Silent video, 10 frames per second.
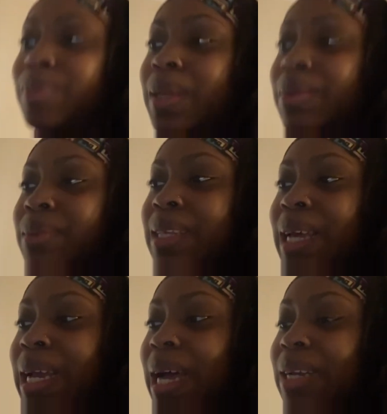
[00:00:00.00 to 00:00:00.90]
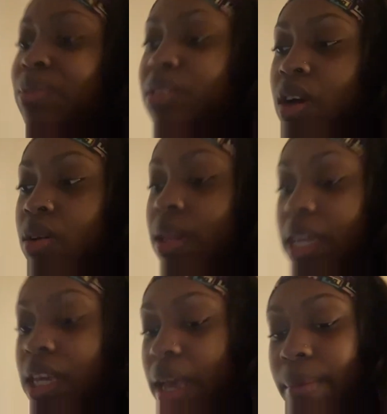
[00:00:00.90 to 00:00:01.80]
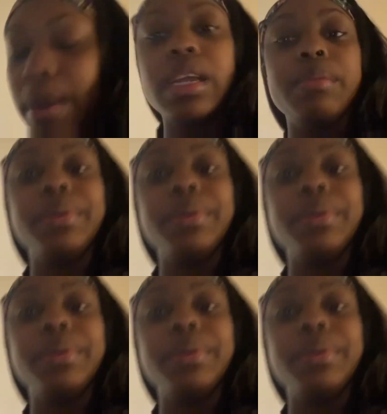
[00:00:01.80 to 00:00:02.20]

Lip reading: I was like, I don't know, like, am I gonna be